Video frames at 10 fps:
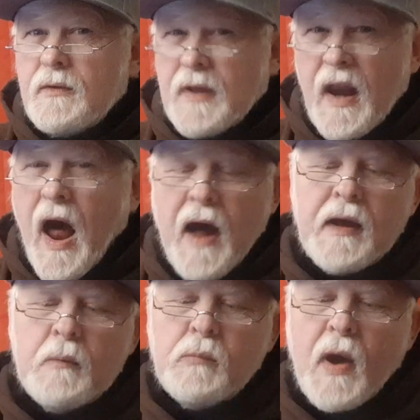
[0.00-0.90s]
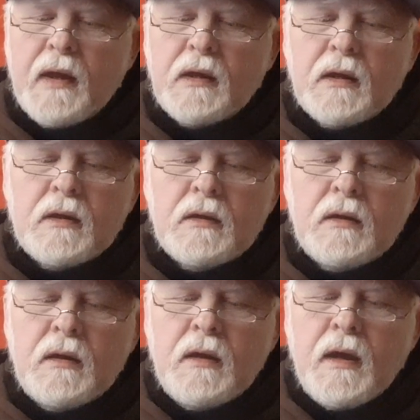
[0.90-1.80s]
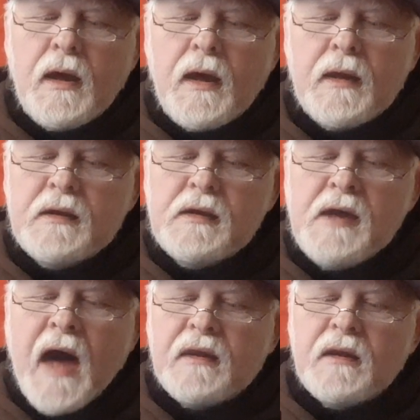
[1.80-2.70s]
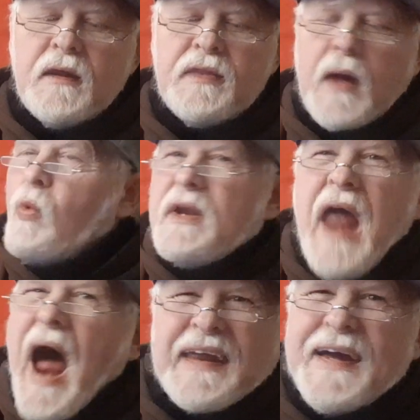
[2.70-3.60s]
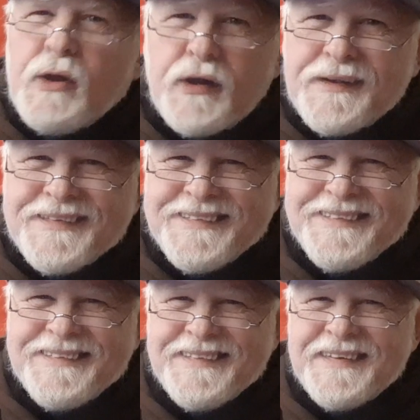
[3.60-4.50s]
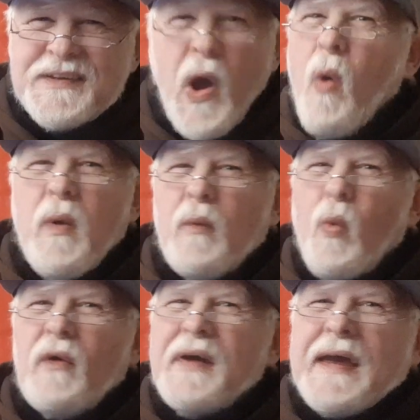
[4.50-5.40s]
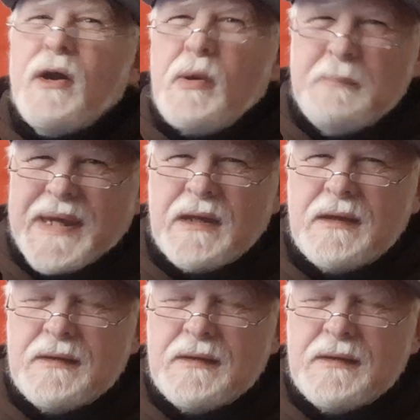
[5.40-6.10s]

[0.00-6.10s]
that I am bringing. And yet they would not hear it. No one will hear me.